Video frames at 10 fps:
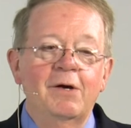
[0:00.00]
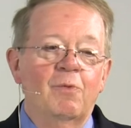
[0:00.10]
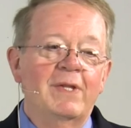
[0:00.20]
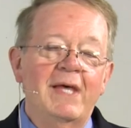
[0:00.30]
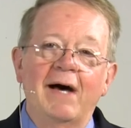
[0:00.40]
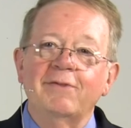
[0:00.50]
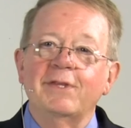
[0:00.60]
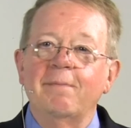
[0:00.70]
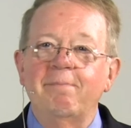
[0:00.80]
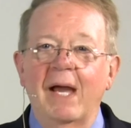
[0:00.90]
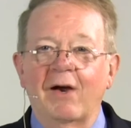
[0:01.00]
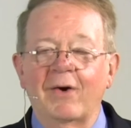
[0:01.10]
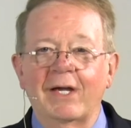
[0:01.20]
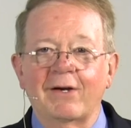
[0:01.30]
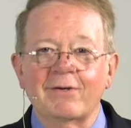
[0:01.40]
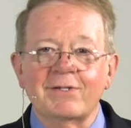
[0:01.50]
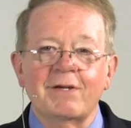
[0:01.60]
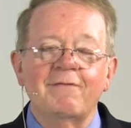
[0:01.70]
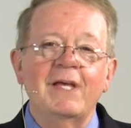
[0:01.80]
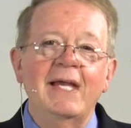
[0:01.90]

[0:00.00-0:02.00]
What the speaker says: without the barriers of